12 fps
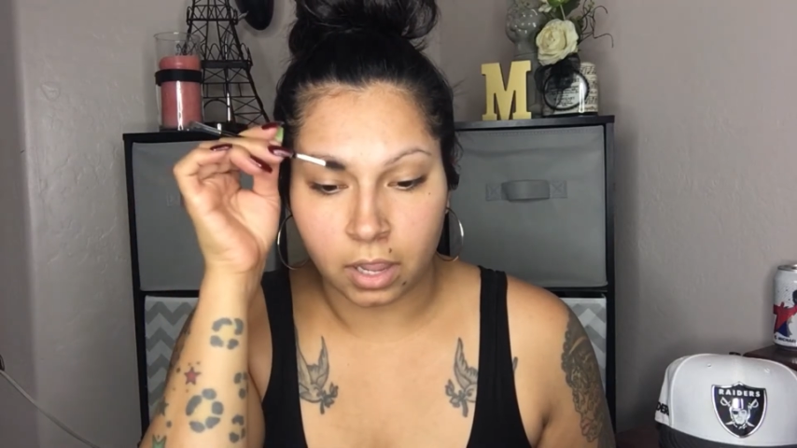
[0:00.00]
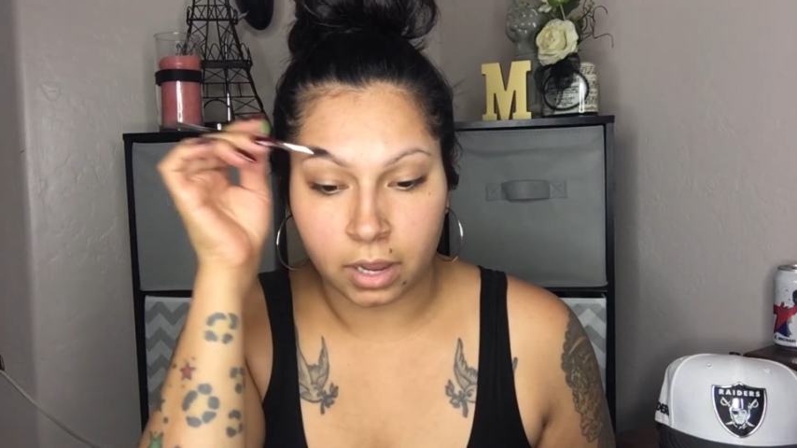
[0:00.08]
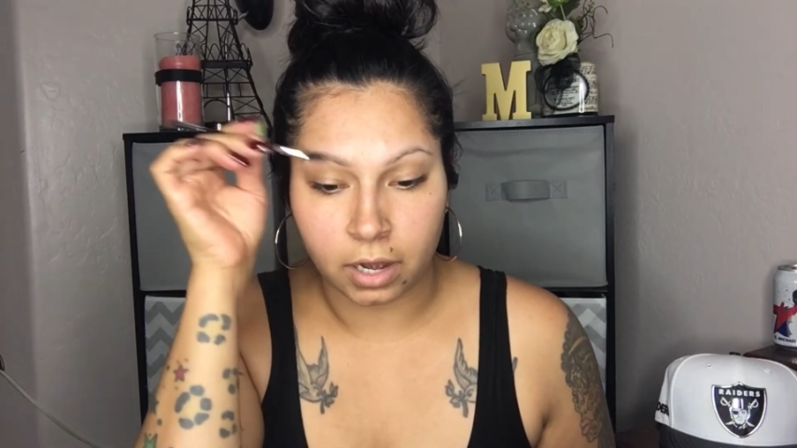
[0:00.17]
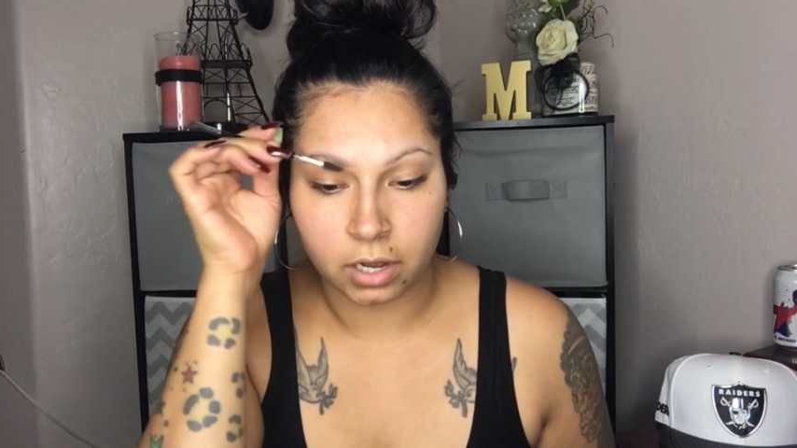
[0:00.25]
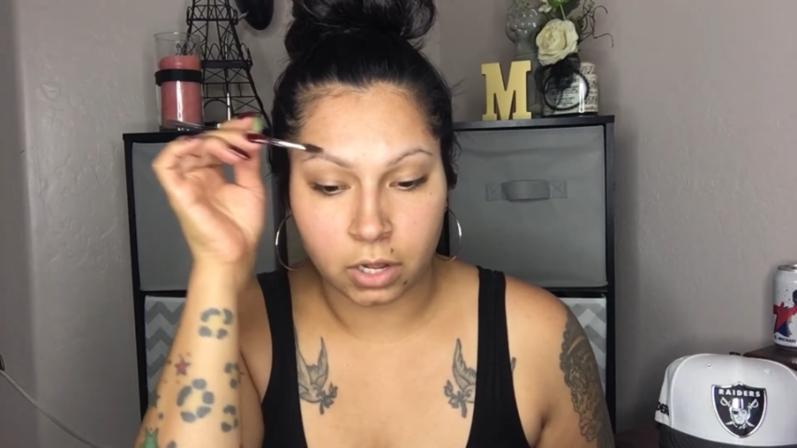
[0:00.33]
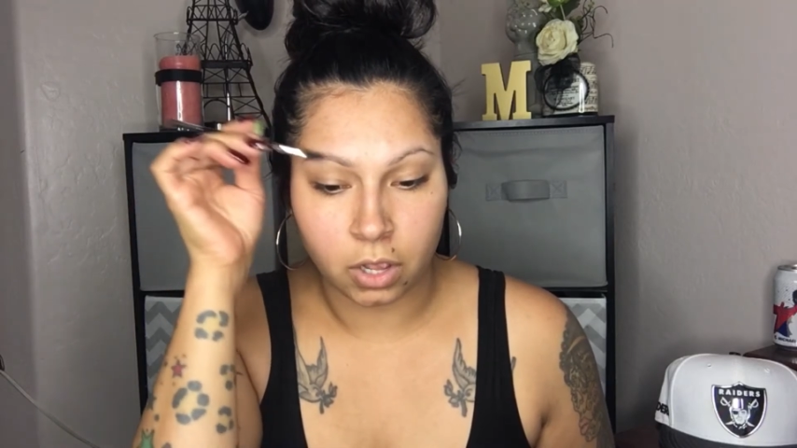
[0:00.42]
I
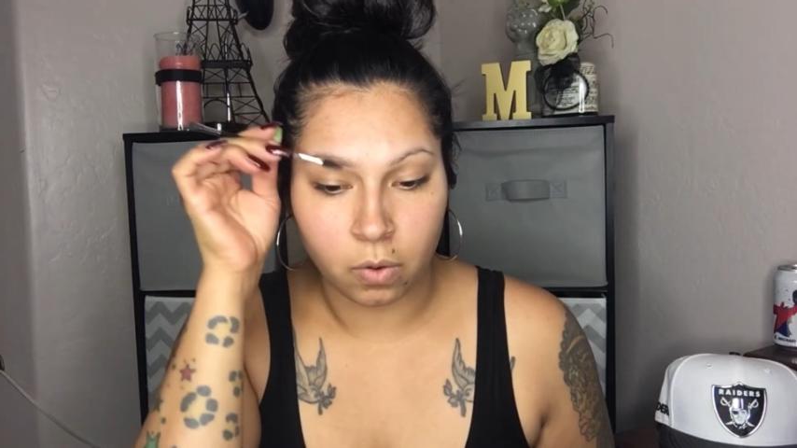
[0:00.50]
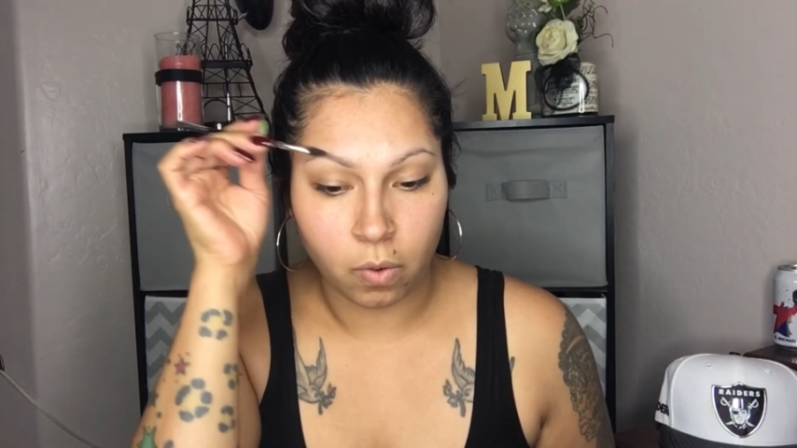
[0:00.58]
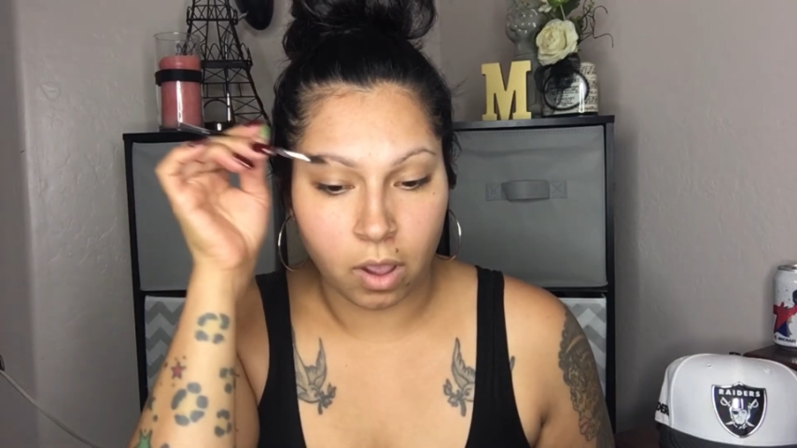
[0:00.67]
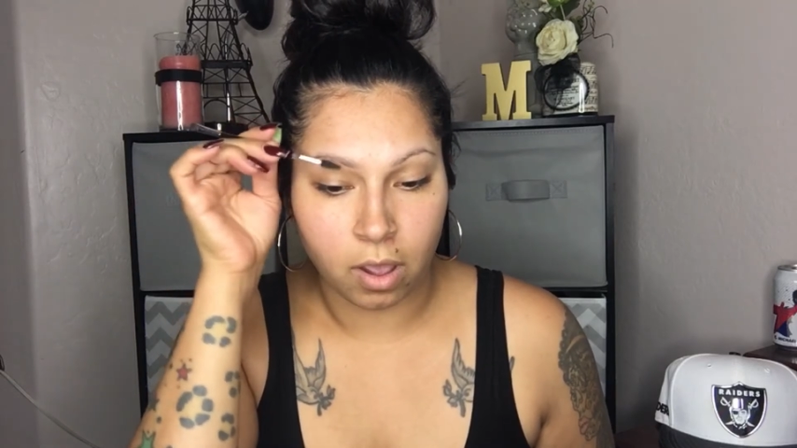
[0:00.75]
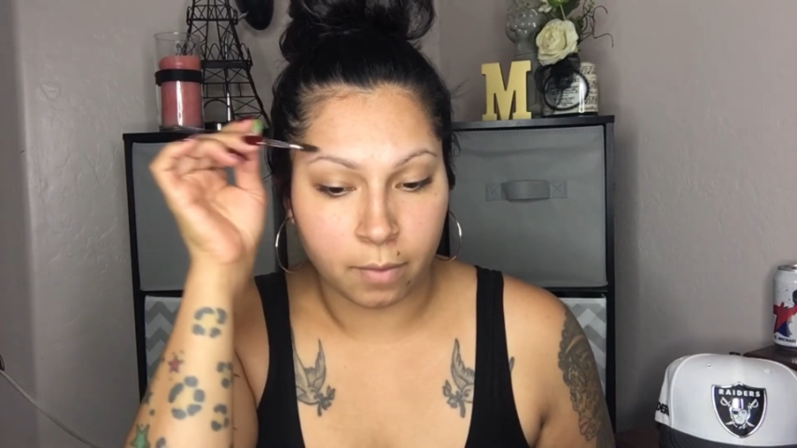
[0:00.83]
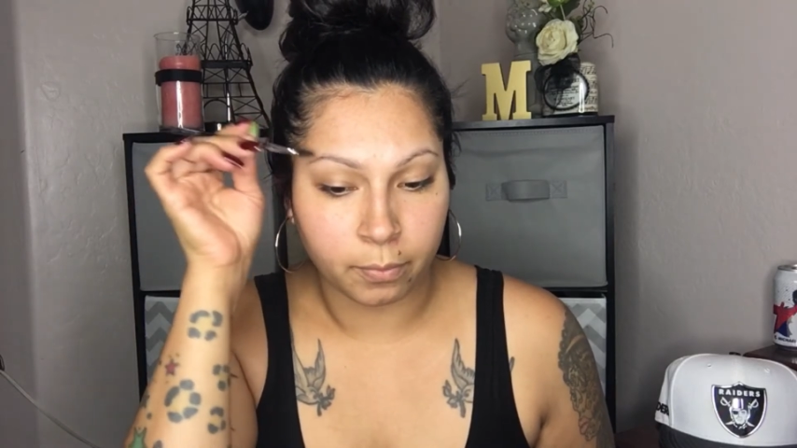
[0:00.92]
kind of go
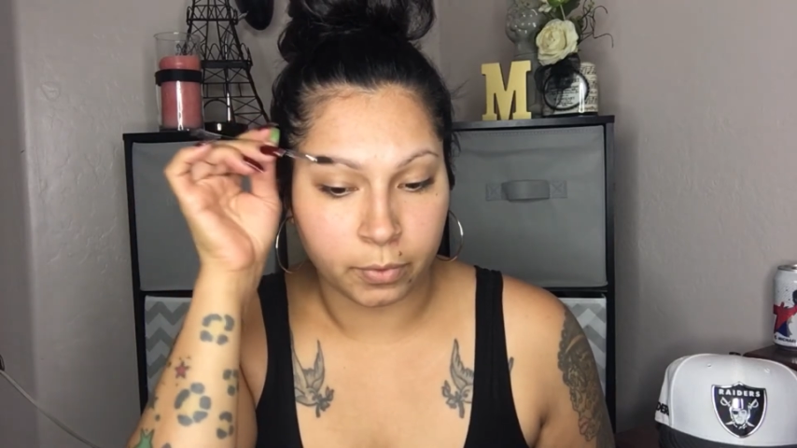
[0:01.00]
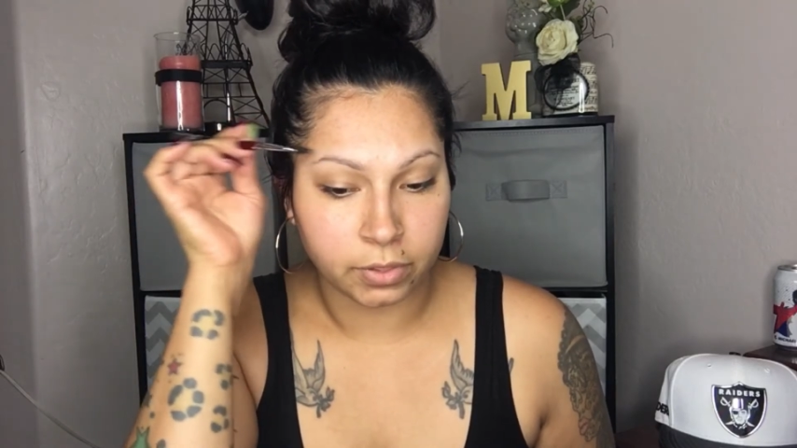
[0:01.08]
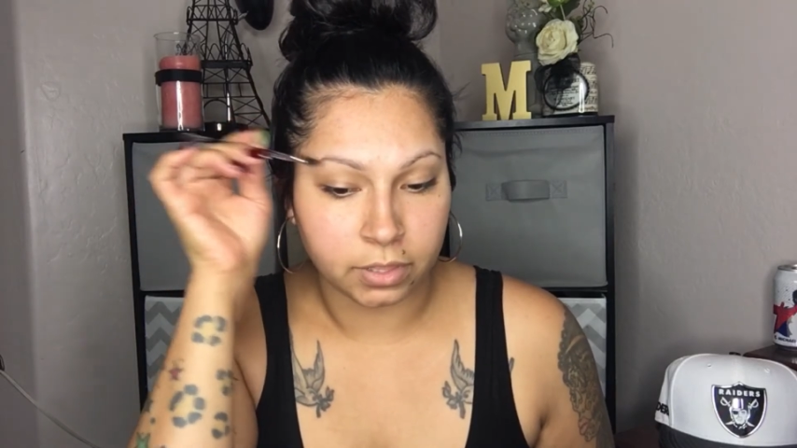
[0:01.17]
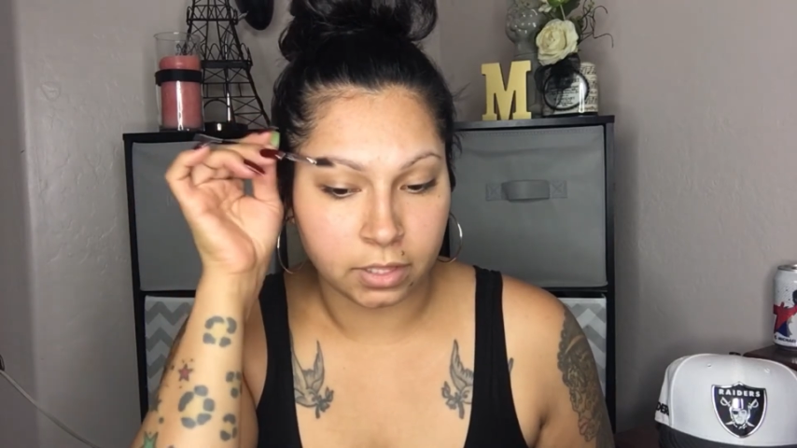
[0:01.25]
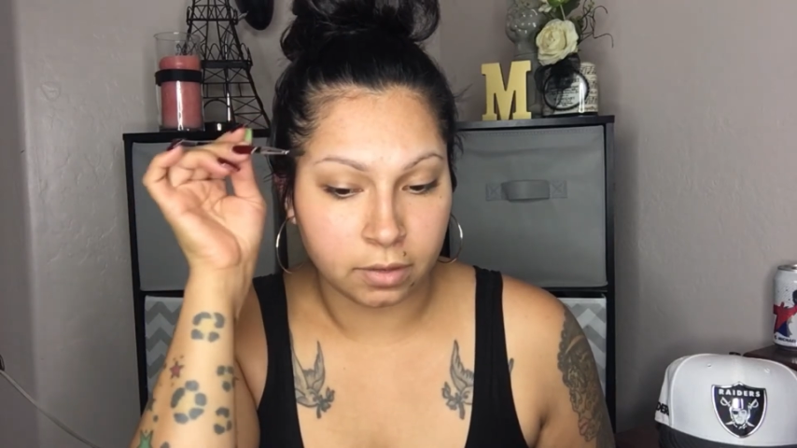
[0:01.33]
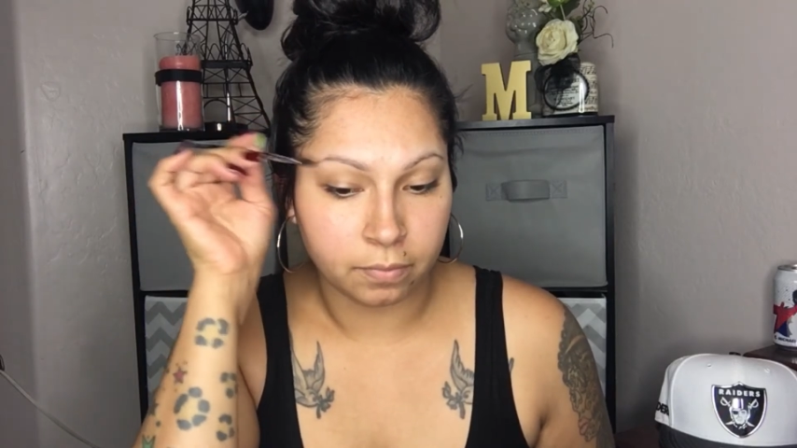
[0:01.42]
up
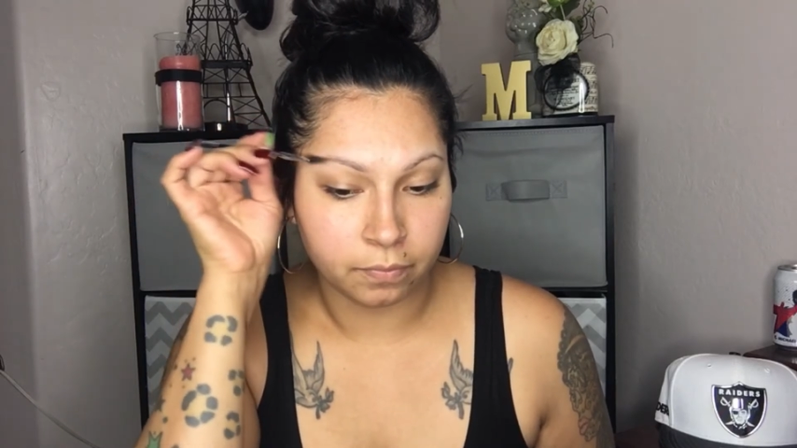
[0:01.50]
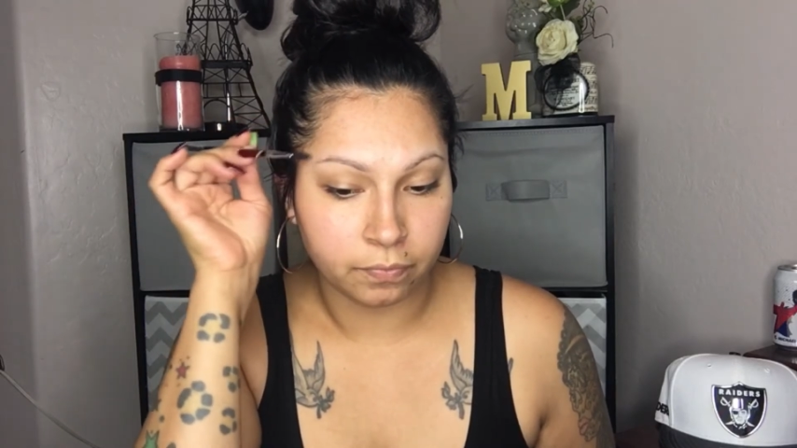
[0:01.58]
with it.